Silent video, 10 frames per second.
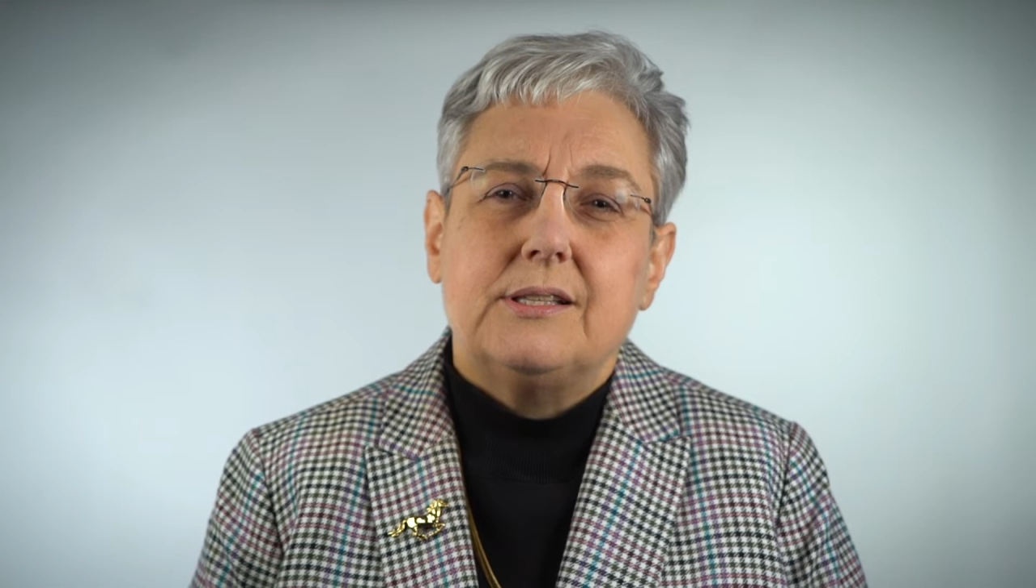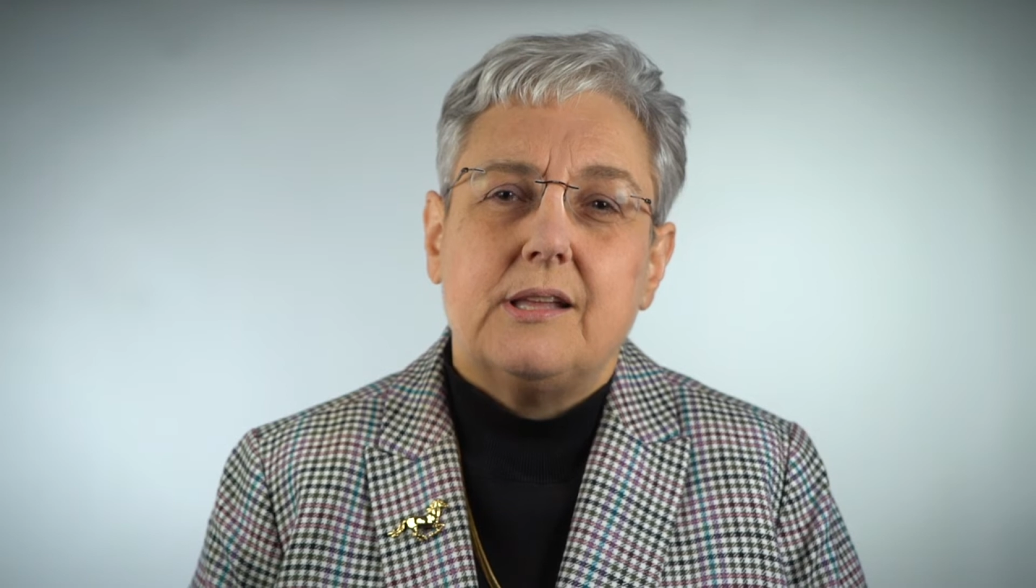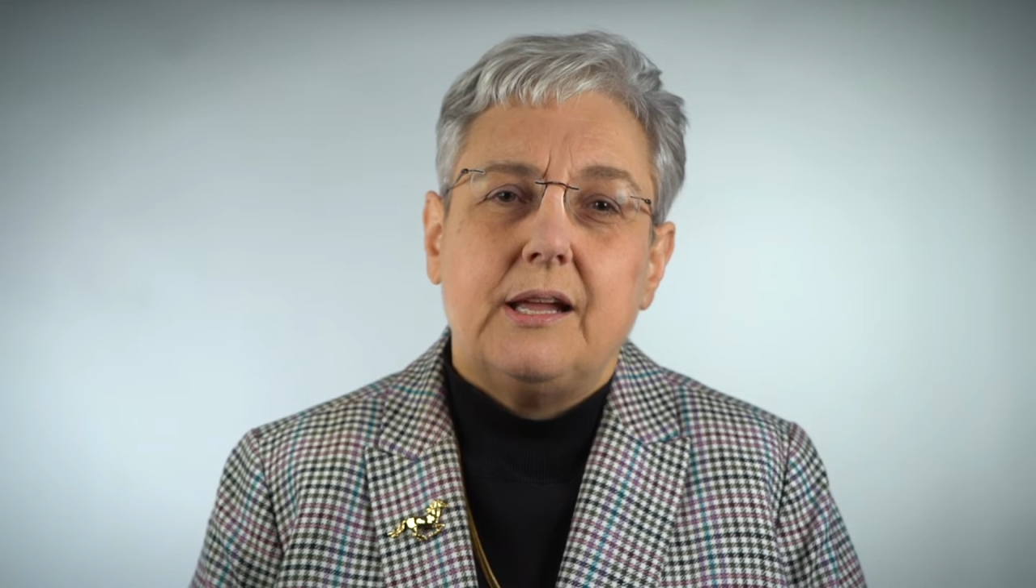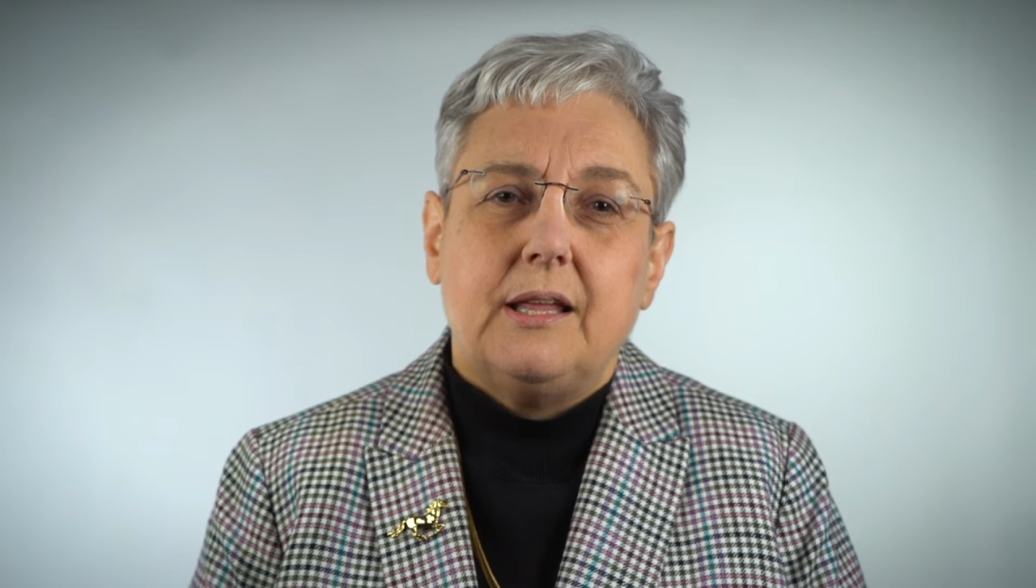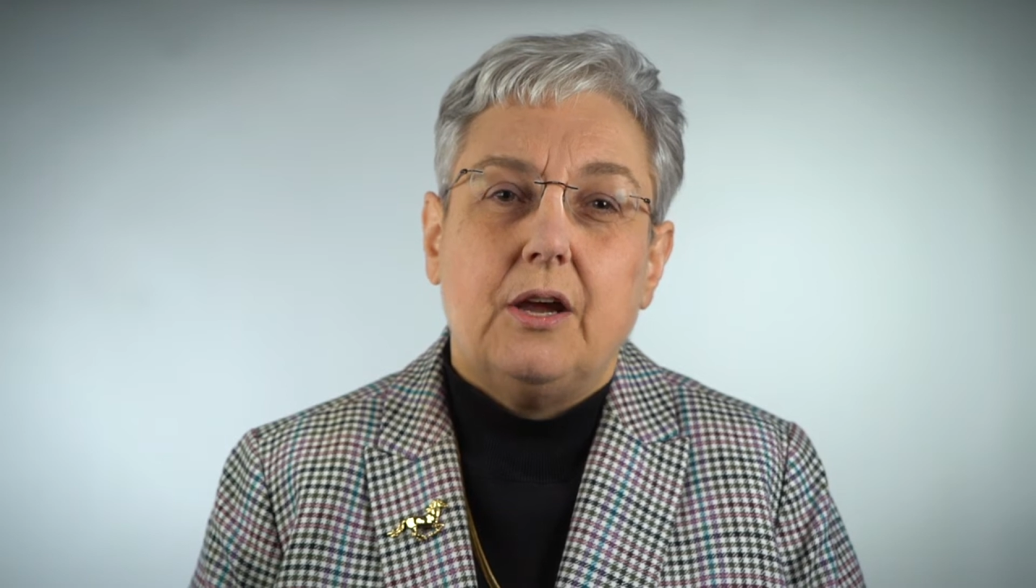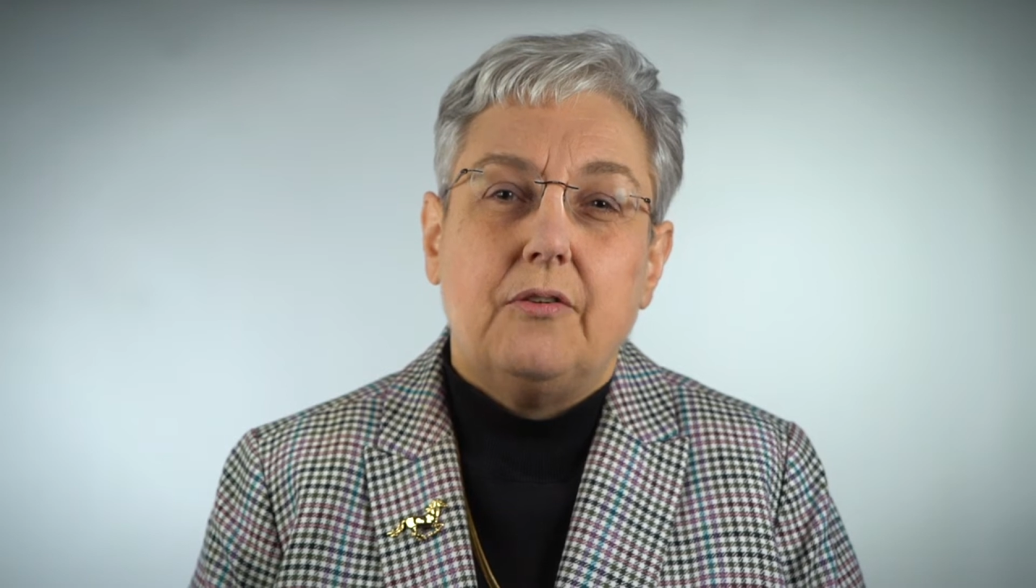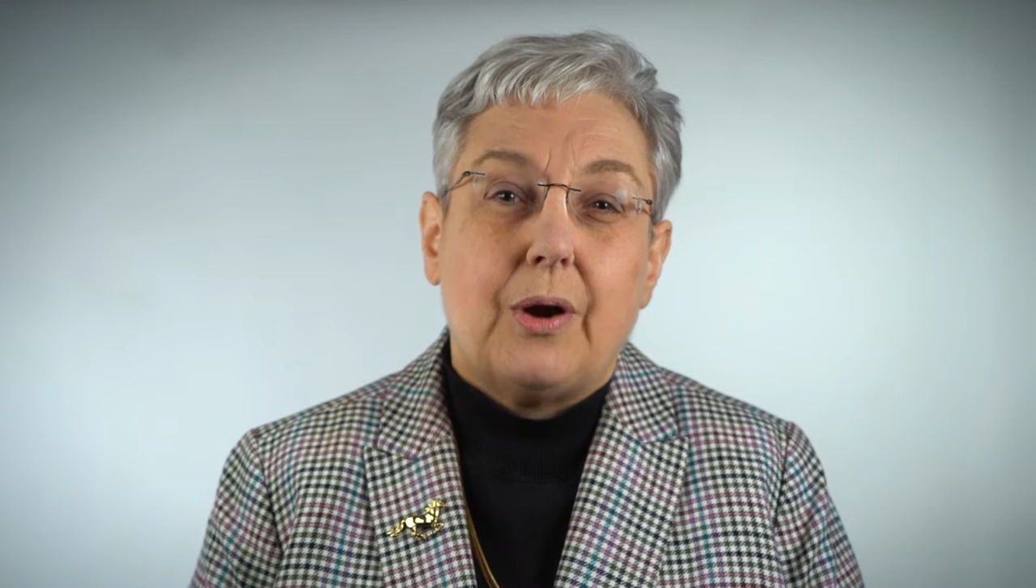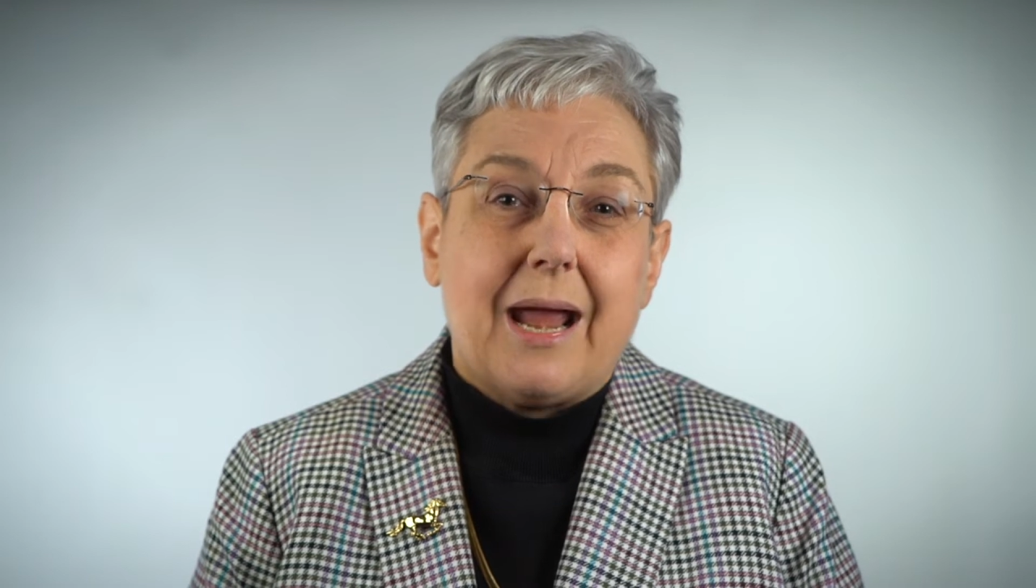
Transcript: slightly over